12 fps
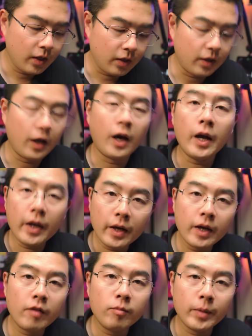that I
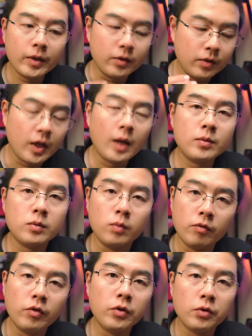have made in-depth
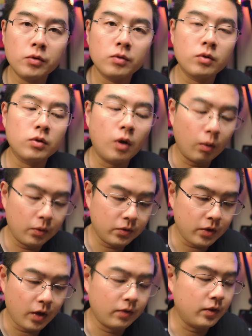review and
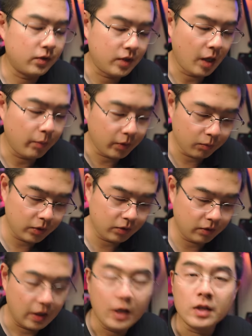tutorials on the Snappy
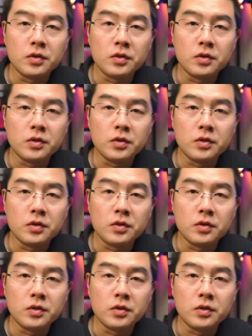Wizard.